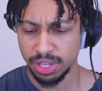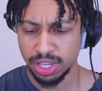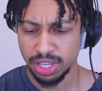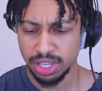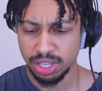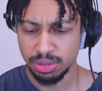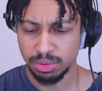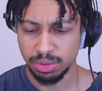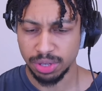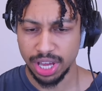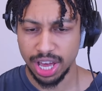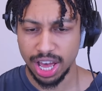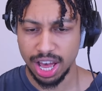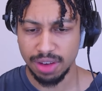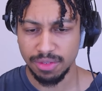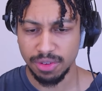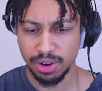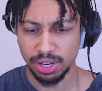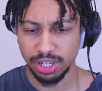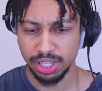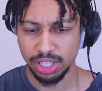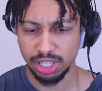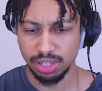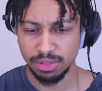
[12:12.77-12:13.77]
We have
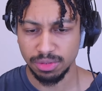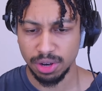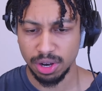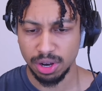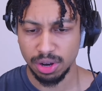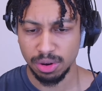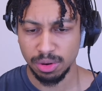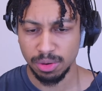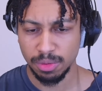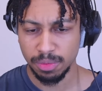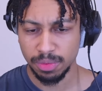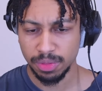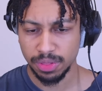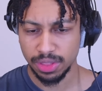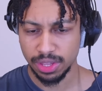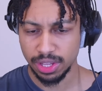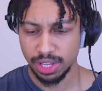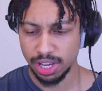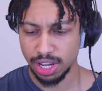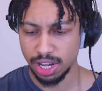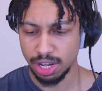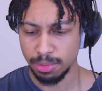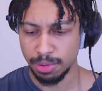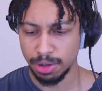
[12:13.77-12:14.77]
our Evo
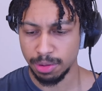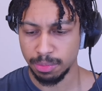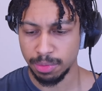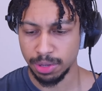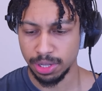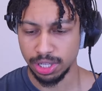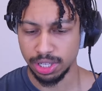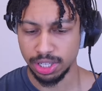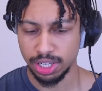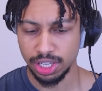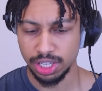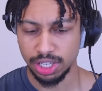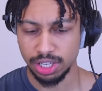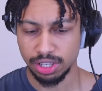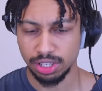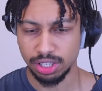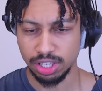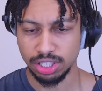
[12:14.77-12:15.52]
ability here.